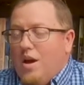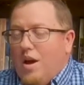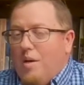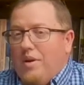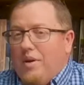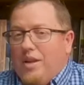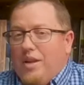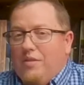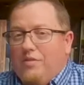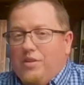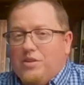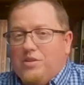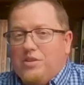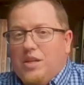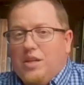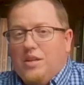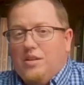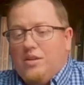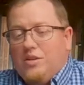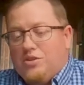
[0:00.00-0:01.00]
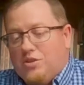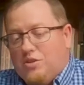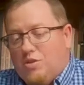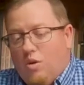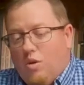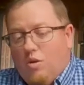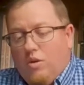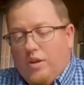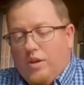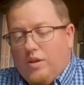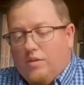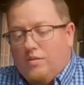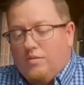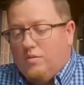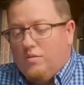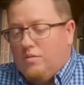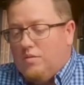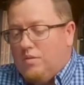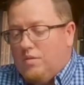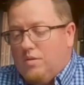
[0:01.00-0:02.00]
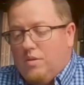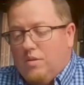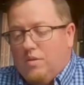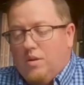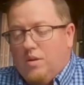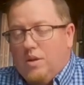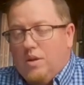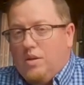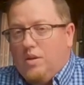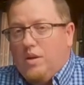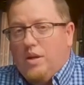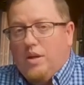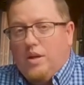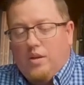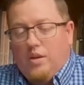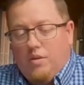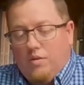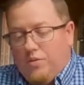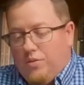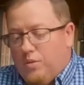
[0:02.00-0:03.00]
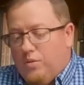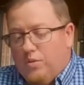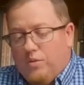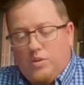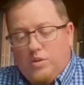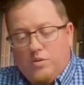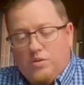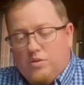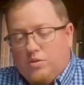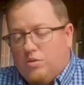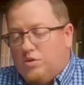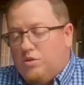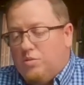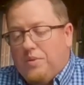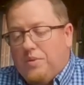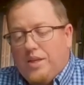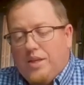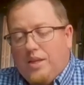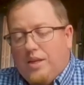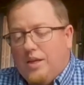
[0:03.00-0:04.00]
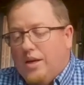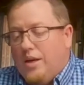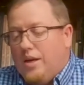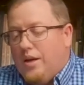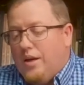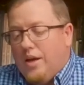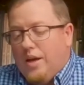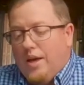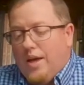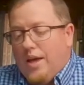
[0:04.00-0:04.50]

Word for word: I mean, if you're sitting there scrolling through your social media,